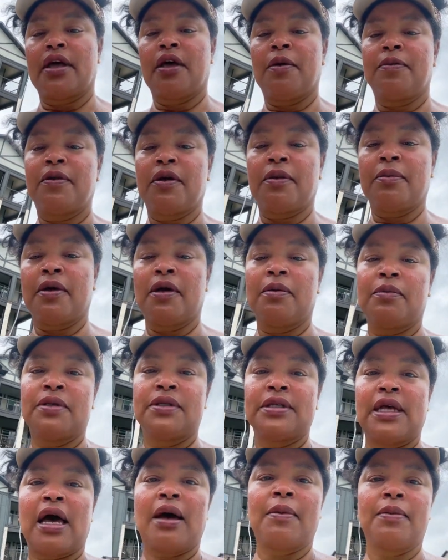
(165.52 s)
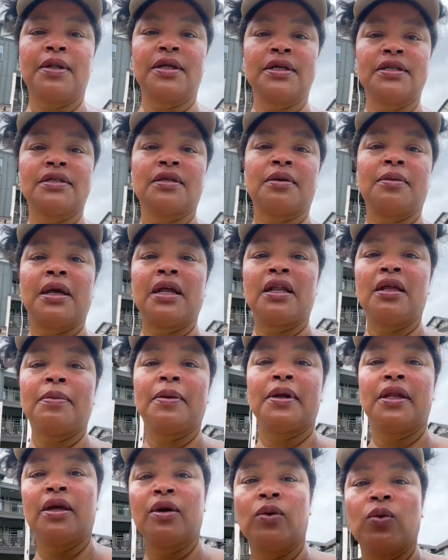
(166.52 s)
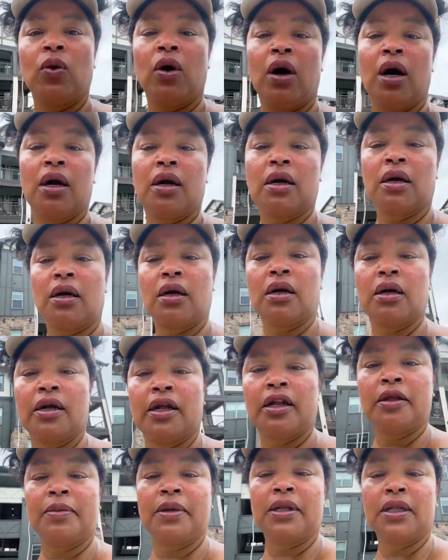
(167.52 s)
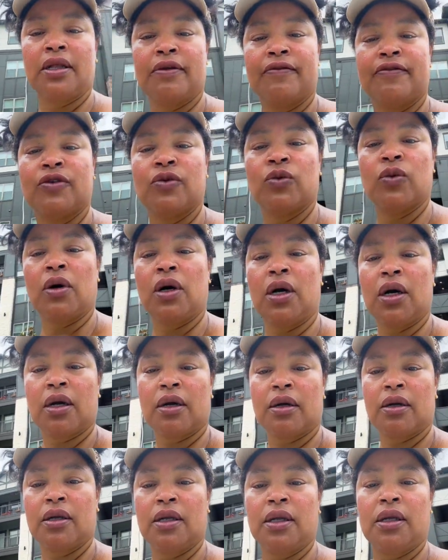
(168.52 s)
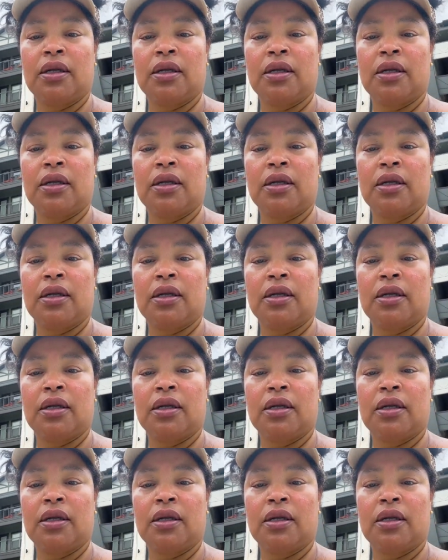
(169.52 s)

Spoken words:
Helped out my metabolism. Anybody a walker? Anybody love to walk?